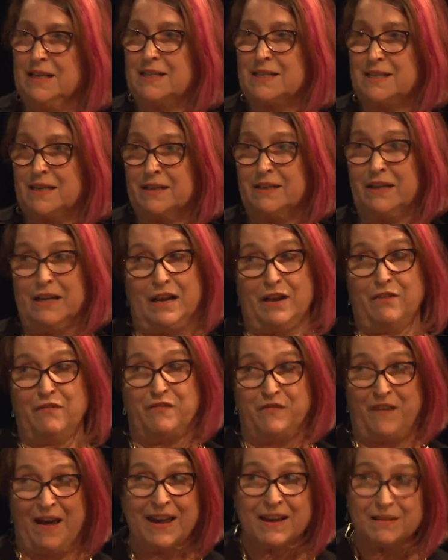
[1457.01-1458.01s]
signally
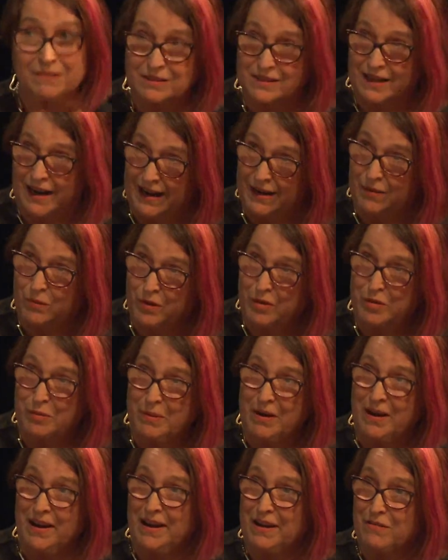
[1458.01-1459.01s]
failed at with
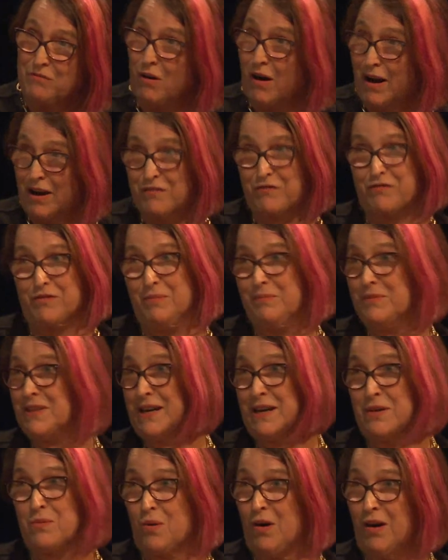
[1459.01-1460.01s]
me right from
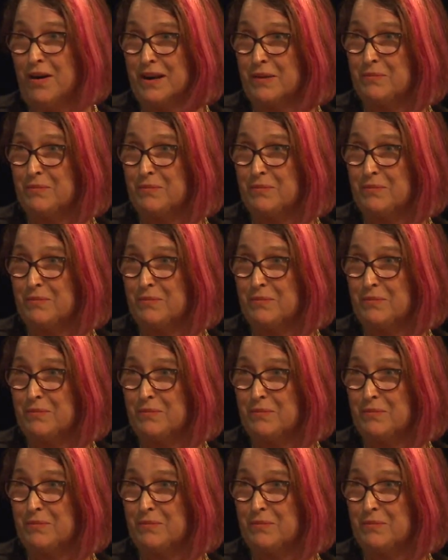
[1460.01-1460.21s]
day one.